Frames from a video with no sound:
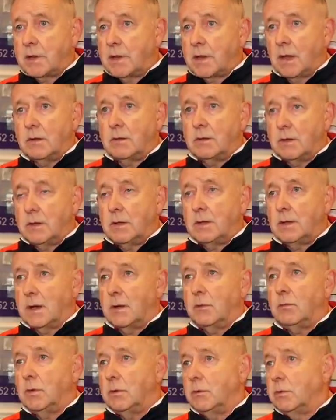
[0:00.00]
So, you
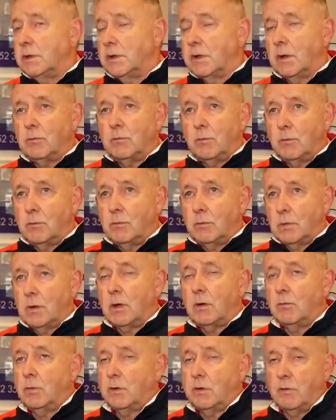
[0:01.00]
know, we don't,
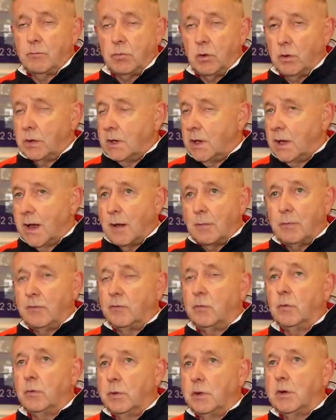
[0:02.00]
like we have pointed out
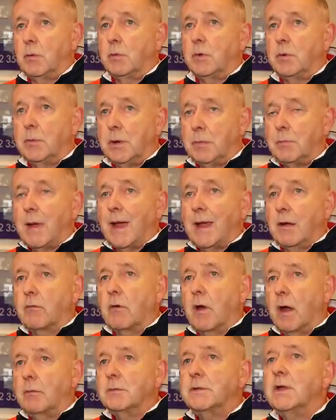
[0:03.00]
before, we don't want to be
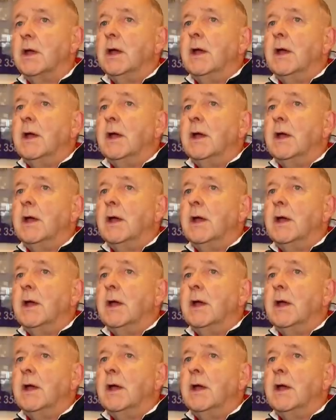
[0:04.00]
bankrupt.